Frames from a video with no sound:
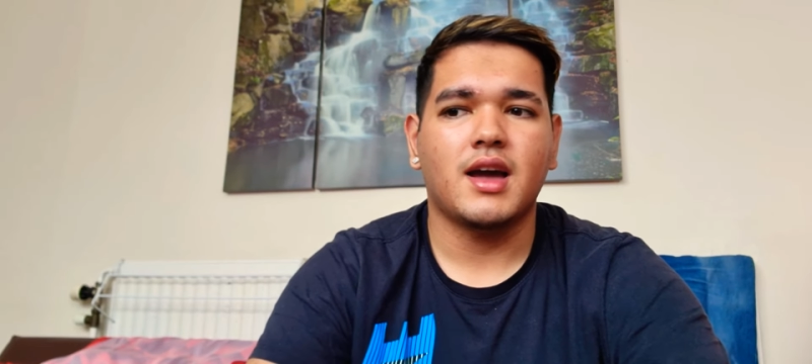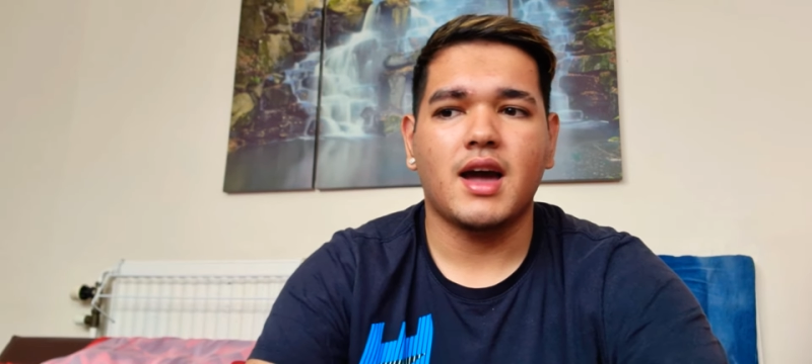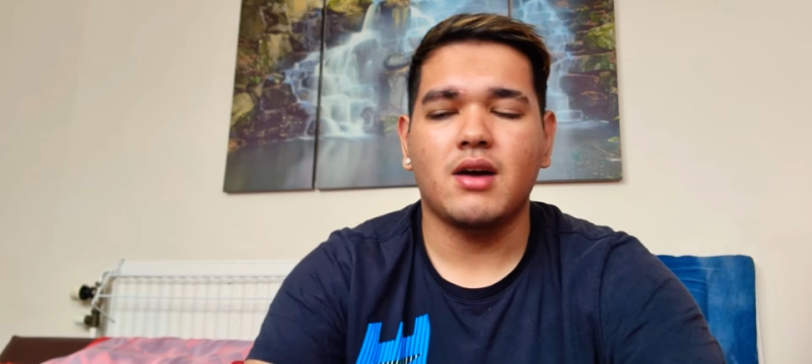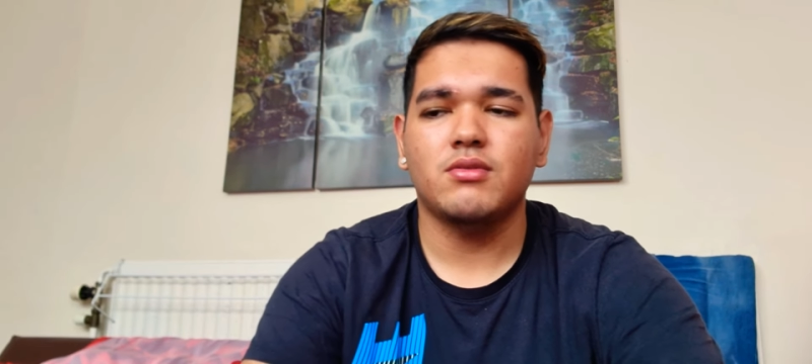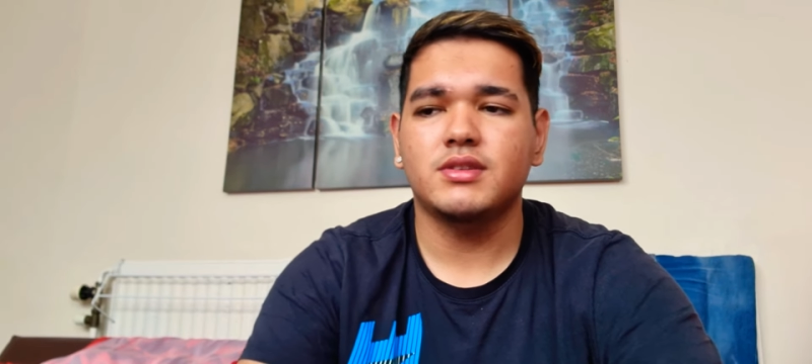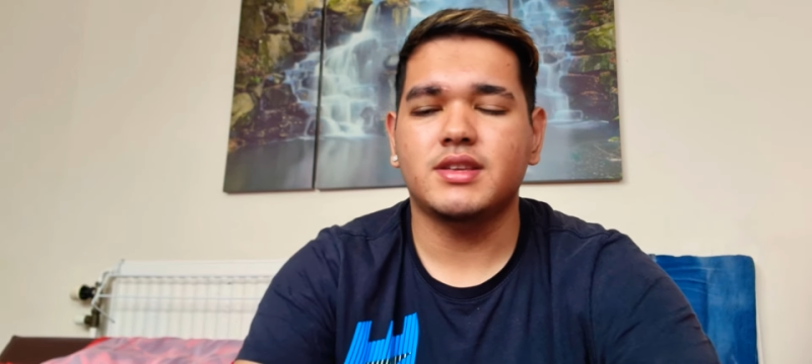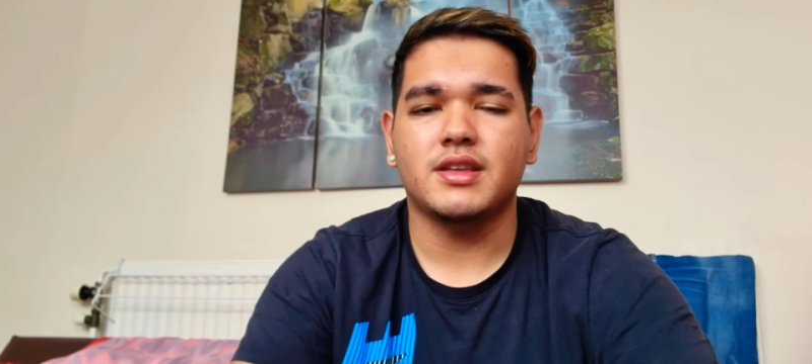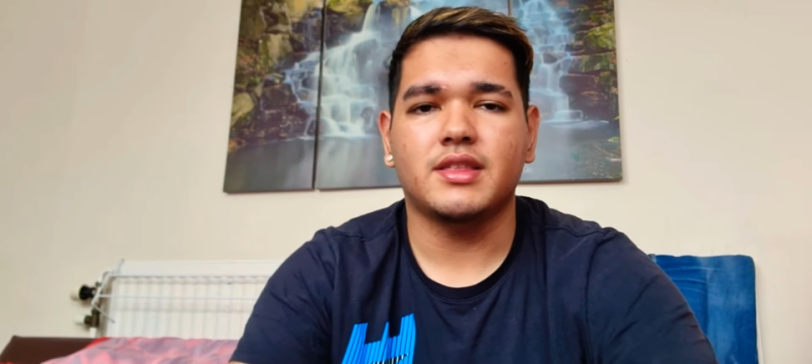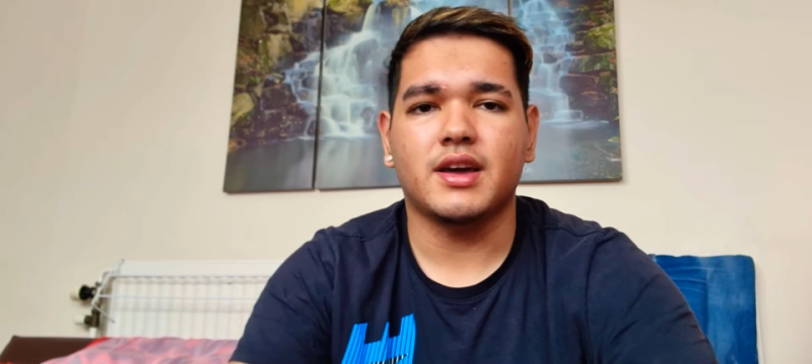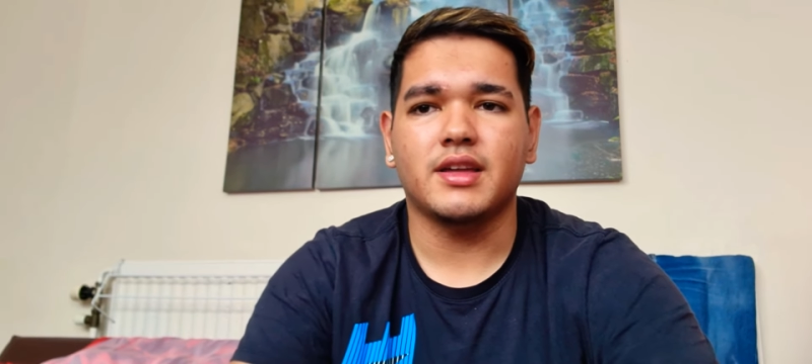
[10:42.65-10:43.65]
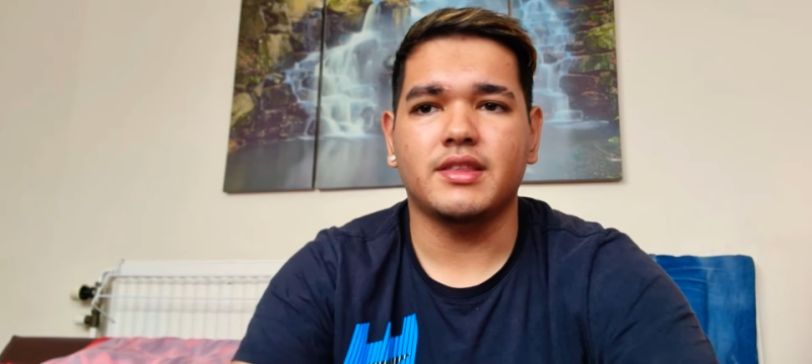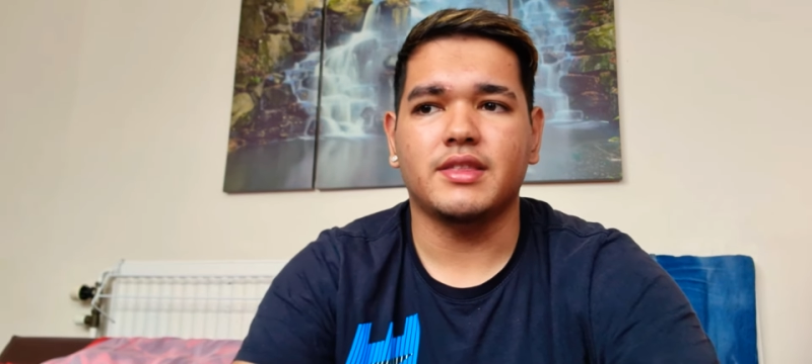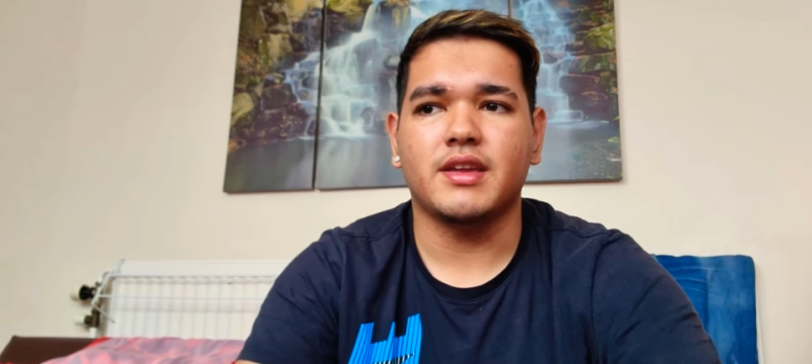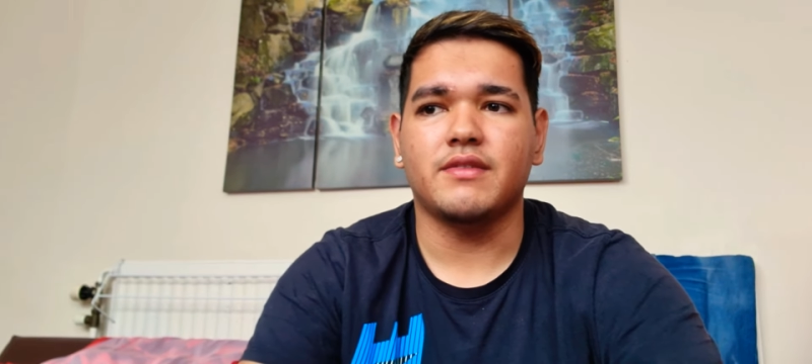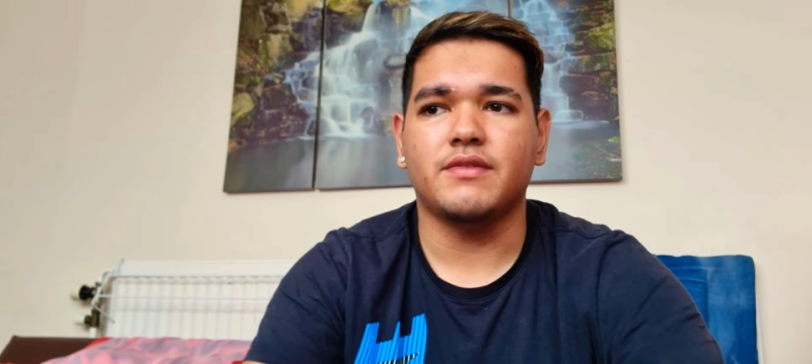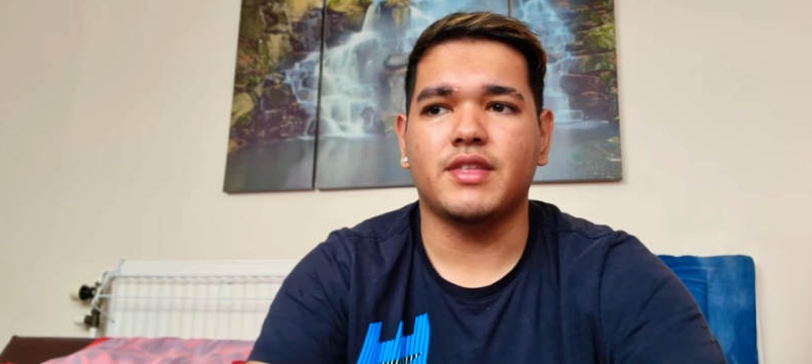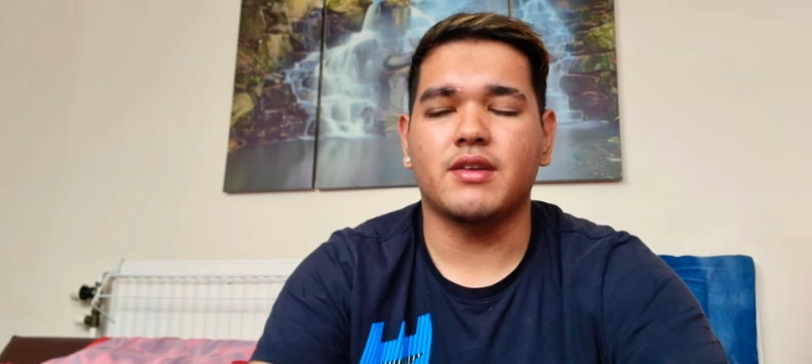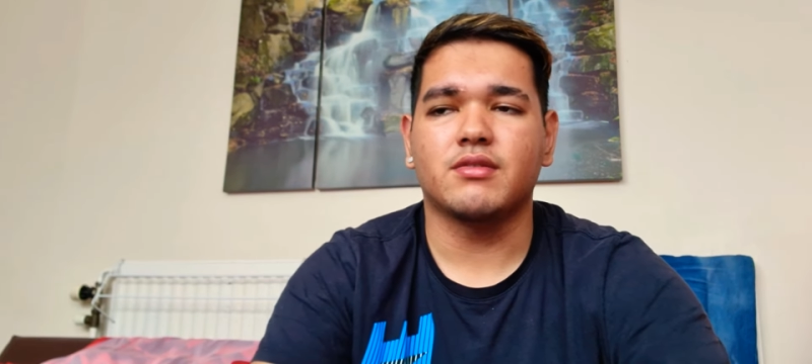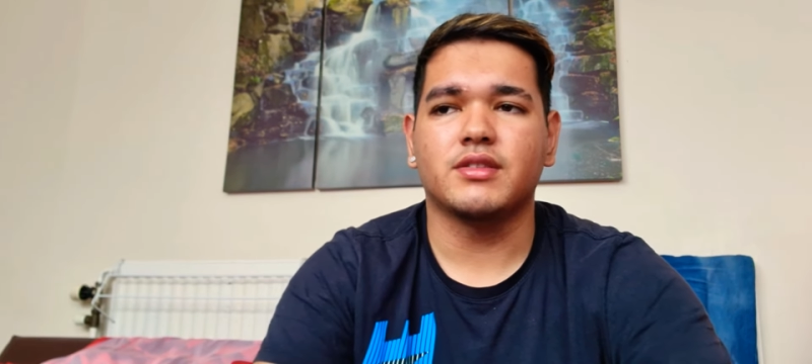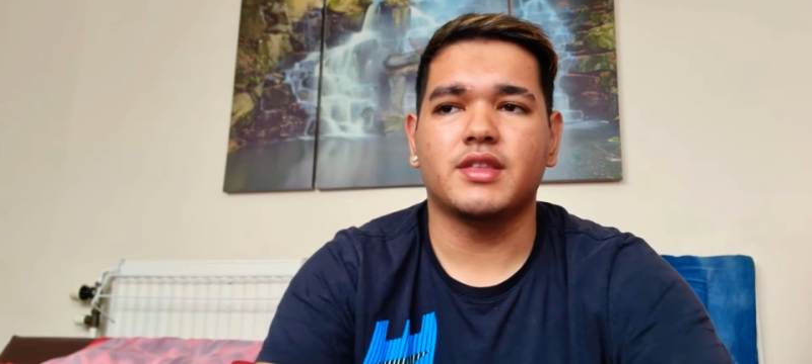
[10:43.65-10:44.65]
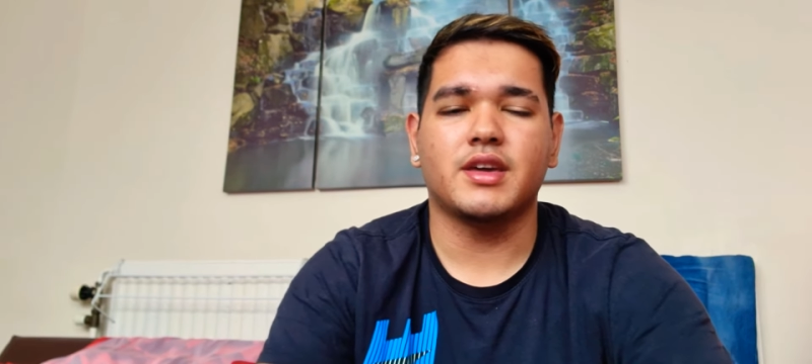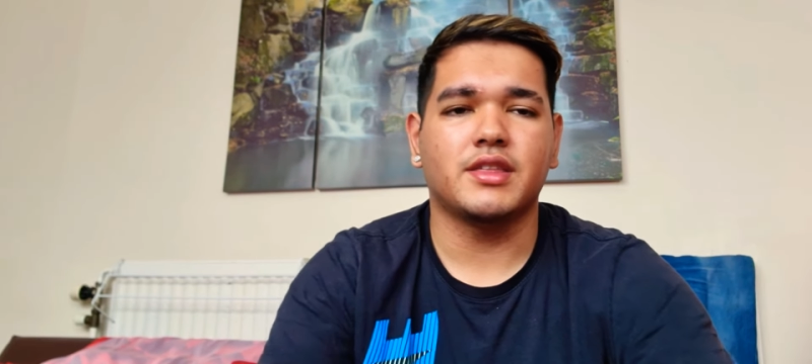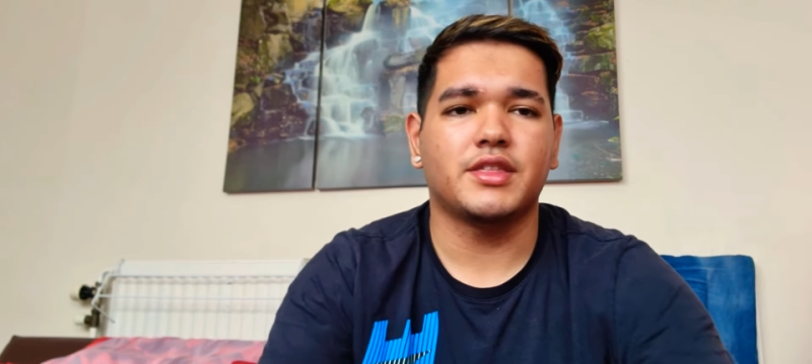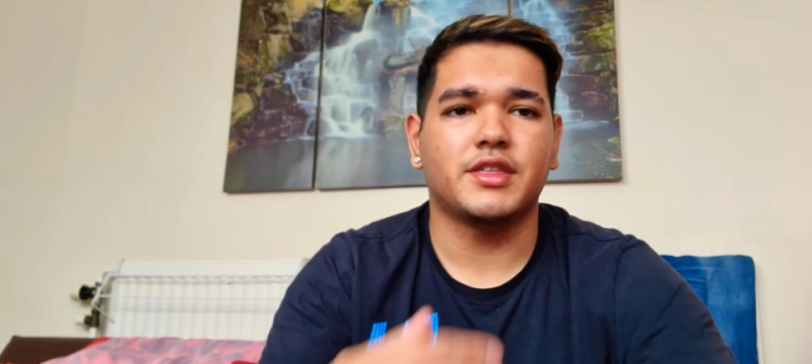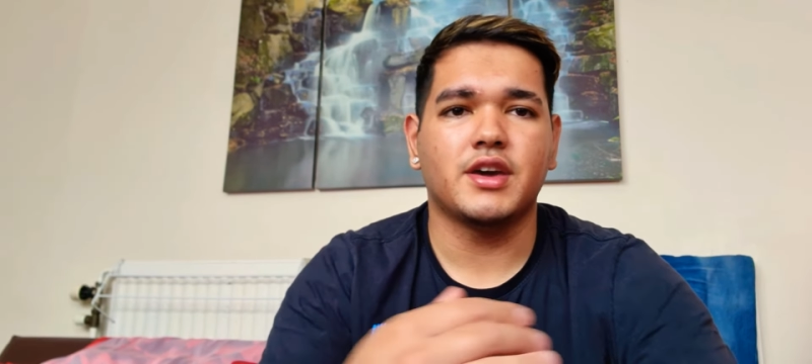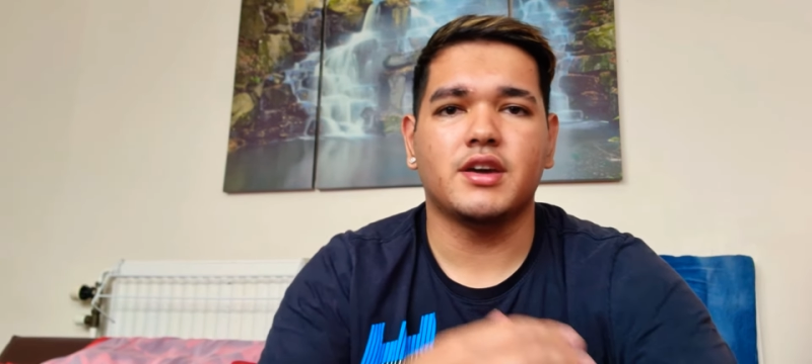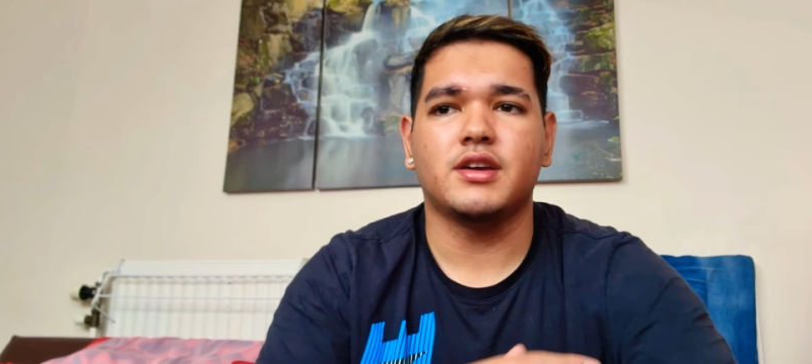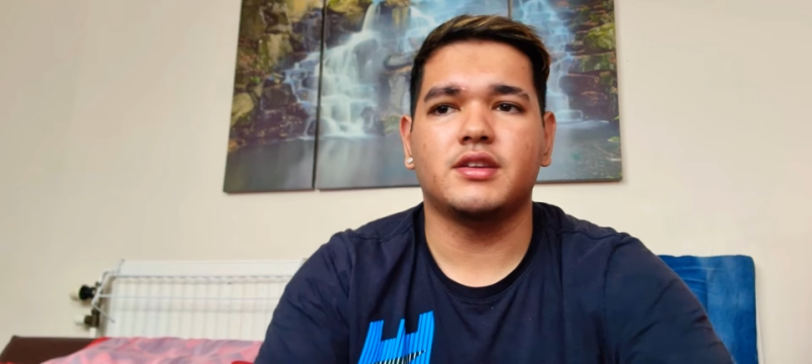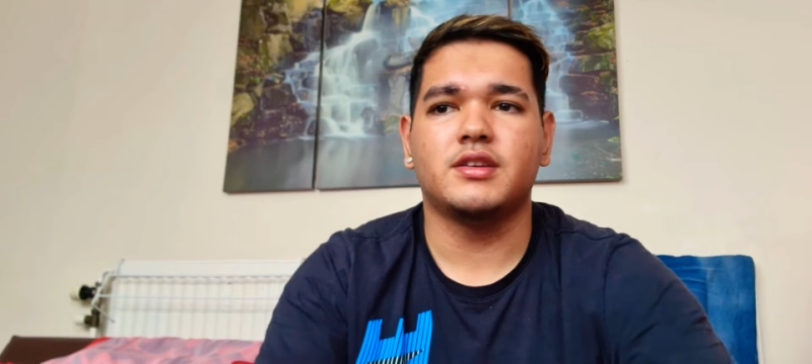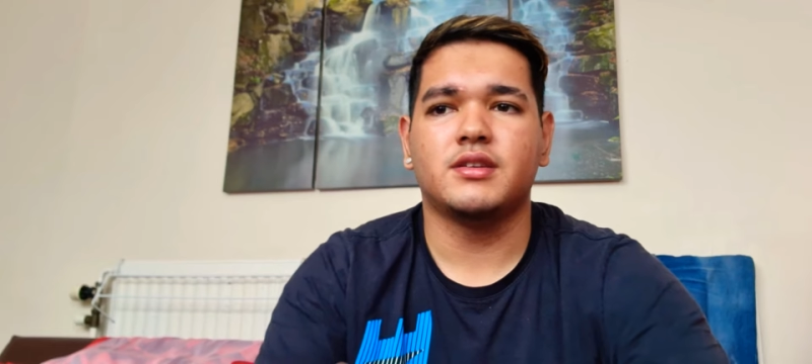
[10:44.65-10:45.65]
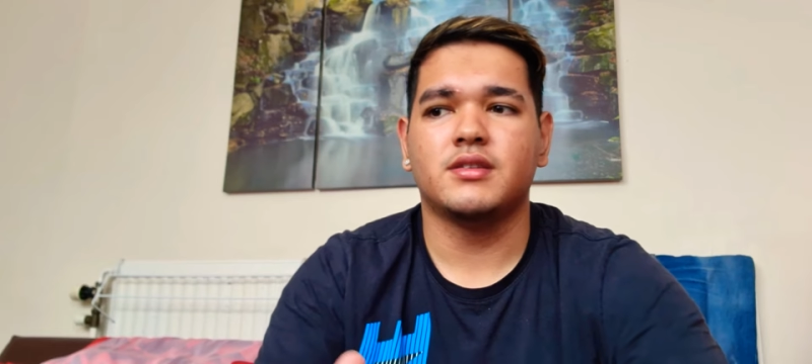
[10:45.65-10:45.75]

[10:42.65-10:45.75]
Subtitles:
How is it that they're on their third